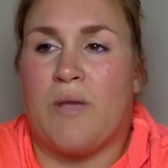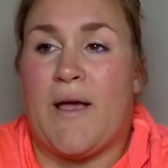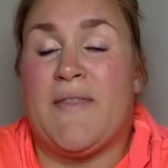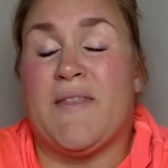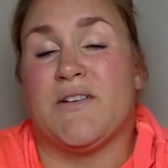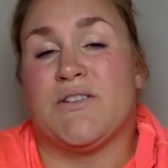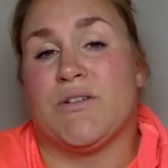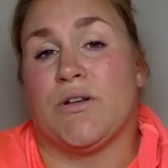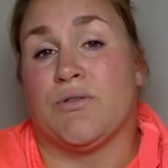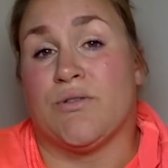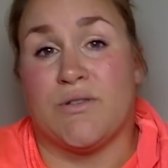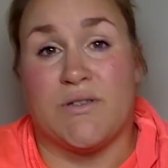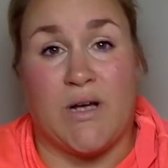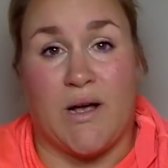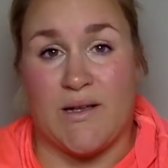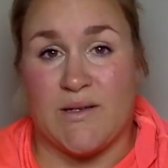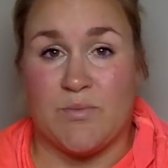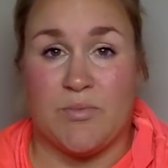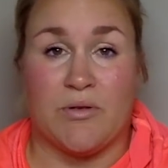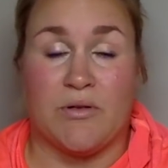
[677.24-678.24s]
And the children's
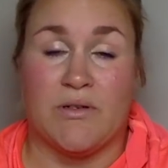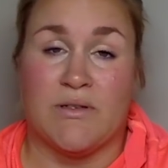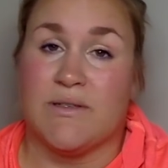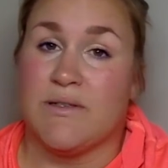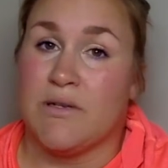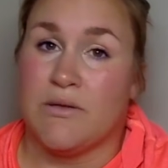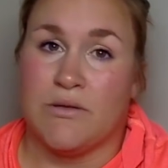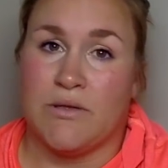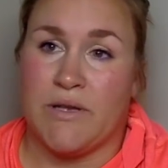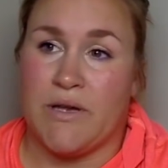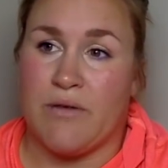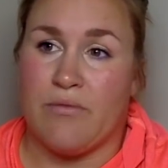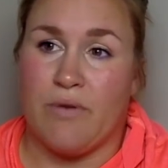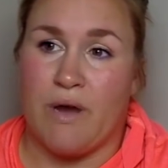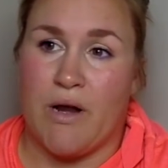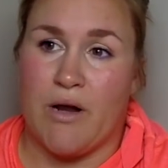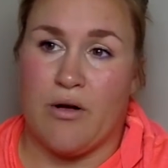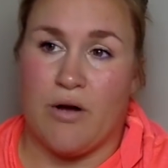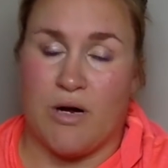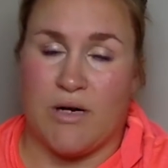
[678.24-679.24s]
hospital is literally
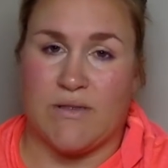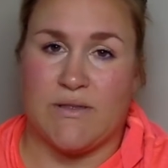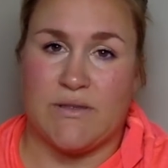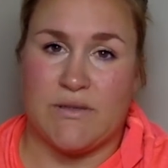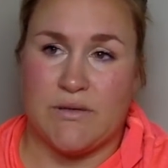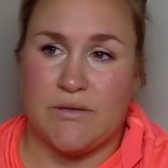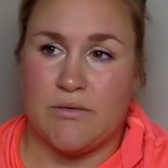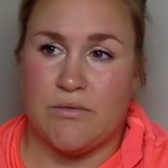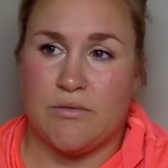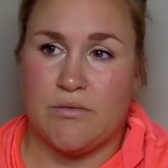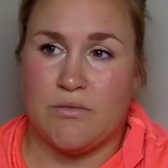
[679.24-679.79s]
right across.